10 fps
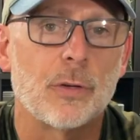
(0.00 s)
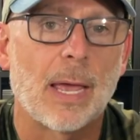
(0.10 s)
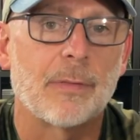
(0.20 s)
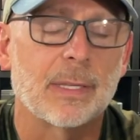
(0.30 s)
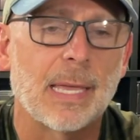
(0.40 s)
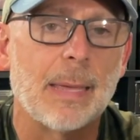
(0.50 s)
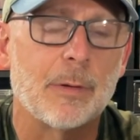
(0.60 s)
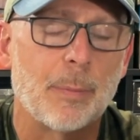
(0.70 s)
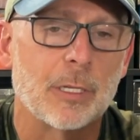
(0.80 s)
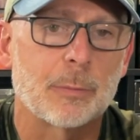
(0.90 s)
you have in the game,
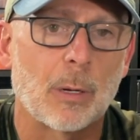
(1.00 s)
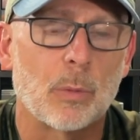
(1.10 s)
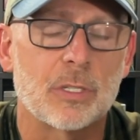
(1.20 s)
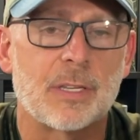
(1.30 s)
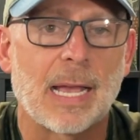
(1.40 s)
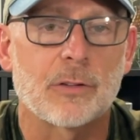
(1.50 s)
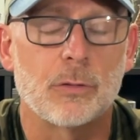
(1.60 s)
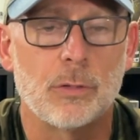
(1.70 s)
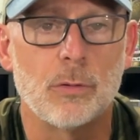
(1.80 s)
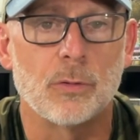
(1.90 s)
depends on what stacks you
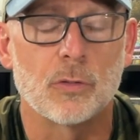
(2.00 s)
use.